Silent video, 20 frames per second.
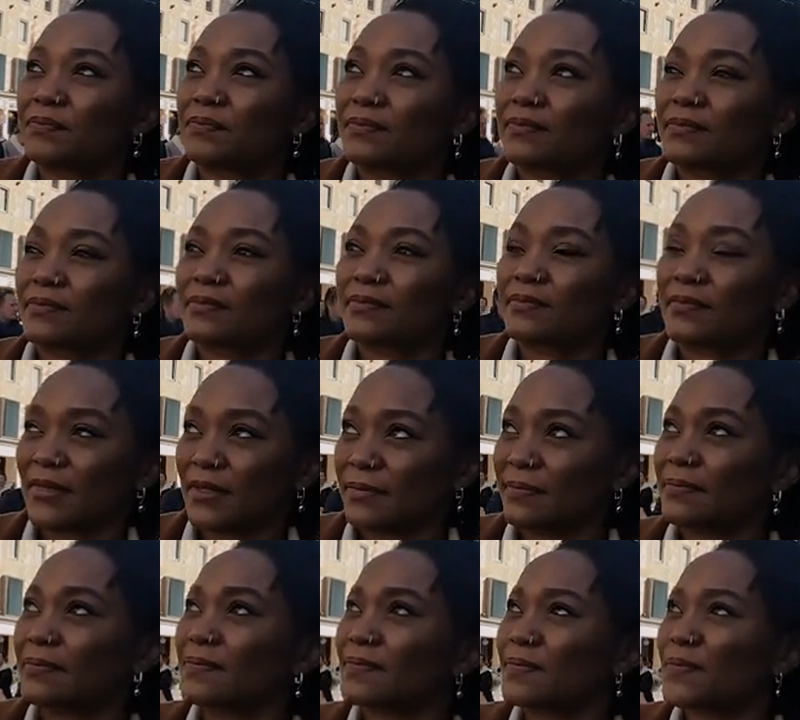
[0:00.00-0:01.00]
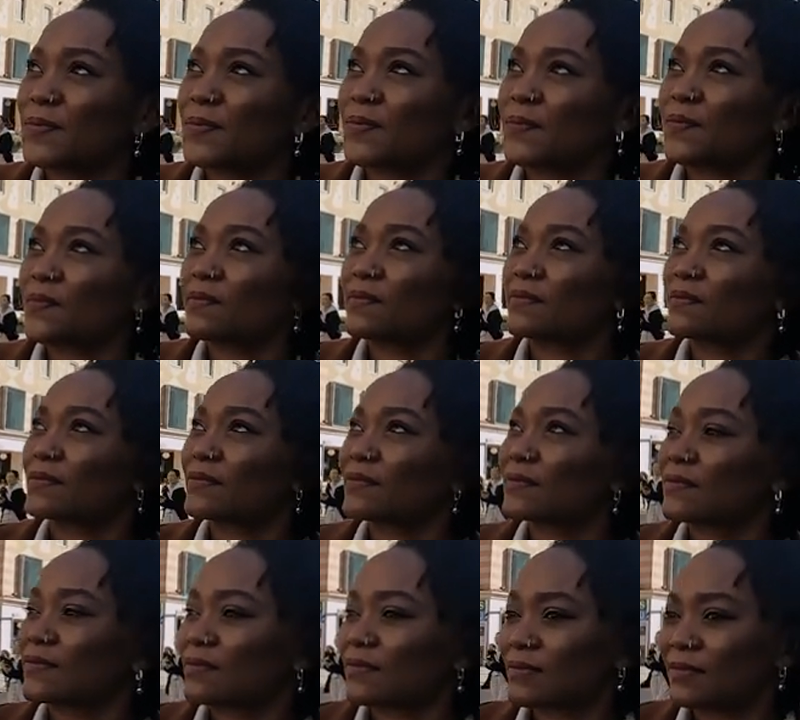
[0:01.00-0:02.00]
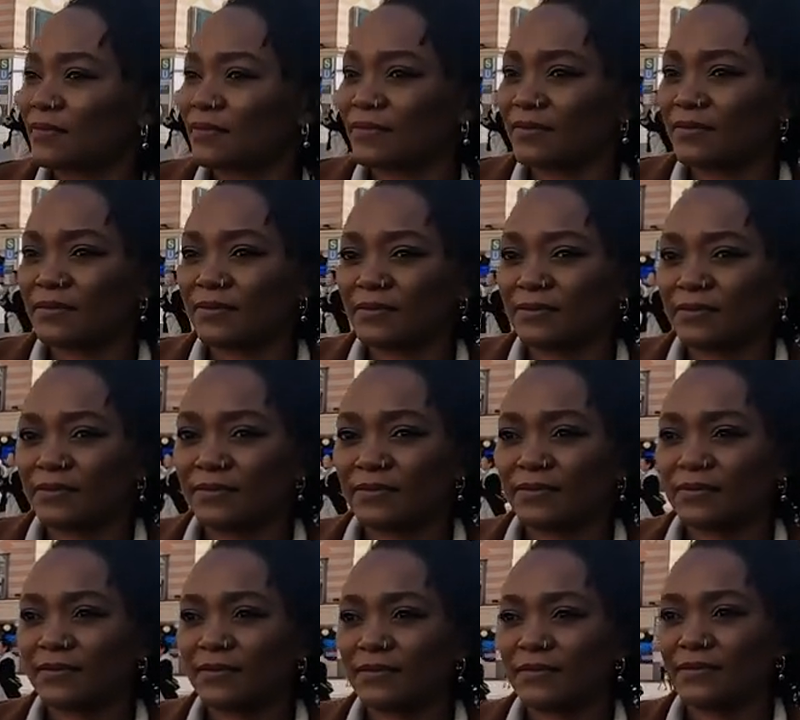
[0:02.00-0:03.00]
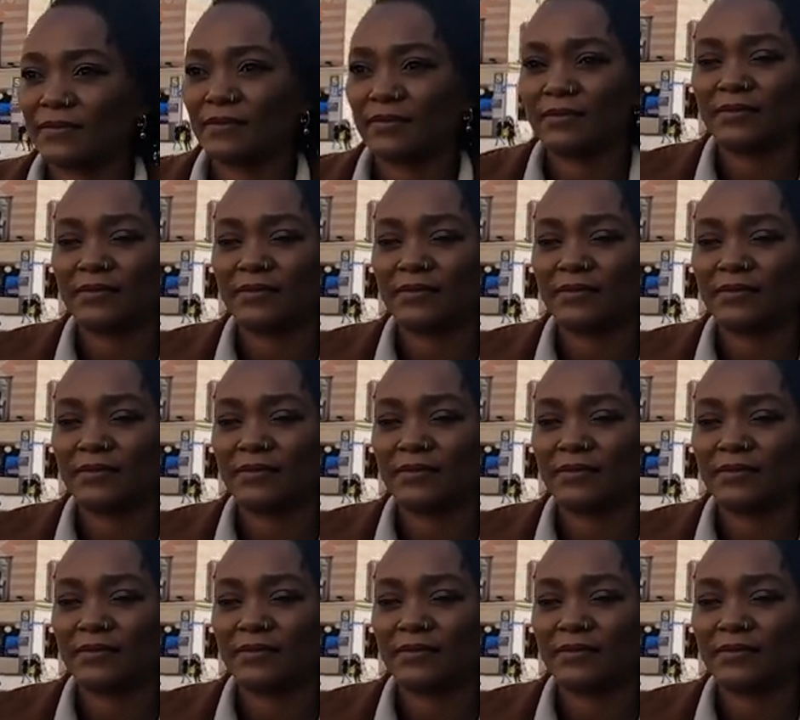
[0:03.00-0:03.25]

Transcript: [no speech]